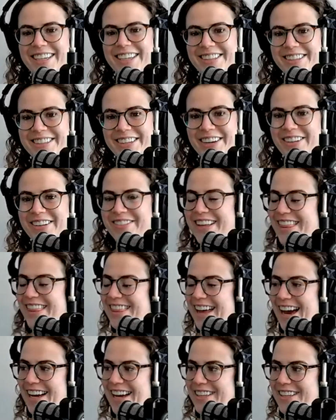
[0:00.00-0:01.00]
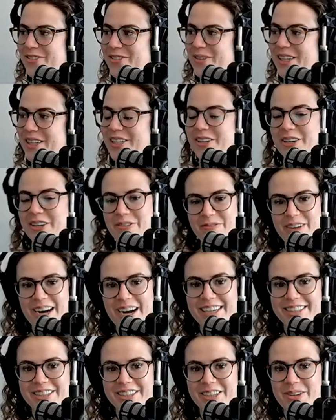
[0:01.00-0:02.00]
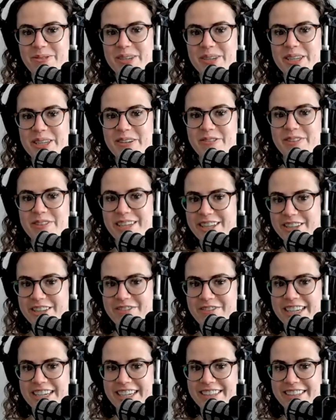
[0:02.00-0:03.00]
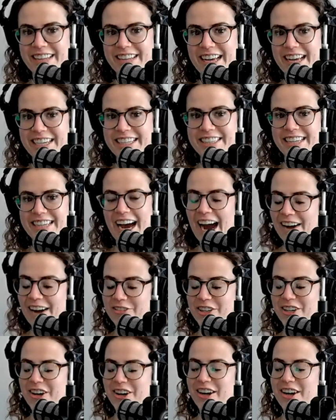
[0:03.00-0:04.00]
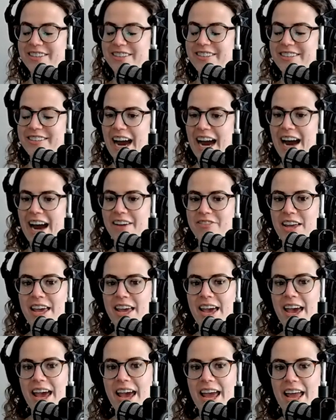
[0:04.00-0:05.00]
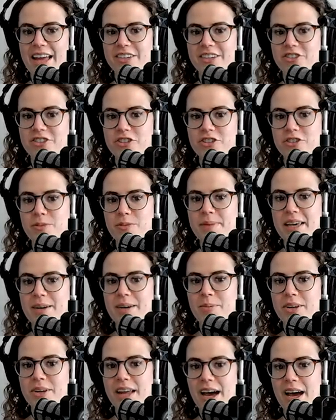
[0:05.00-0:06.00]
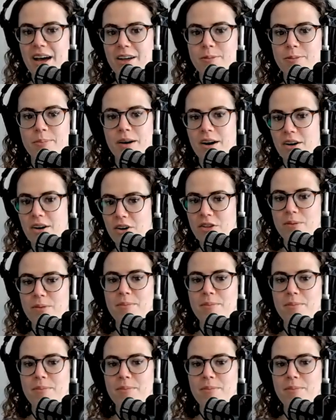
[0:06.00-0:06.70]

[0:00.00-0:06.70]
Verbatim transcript: So that is where you can find her. We are very, very excited to have her on staff and just to be able to help all the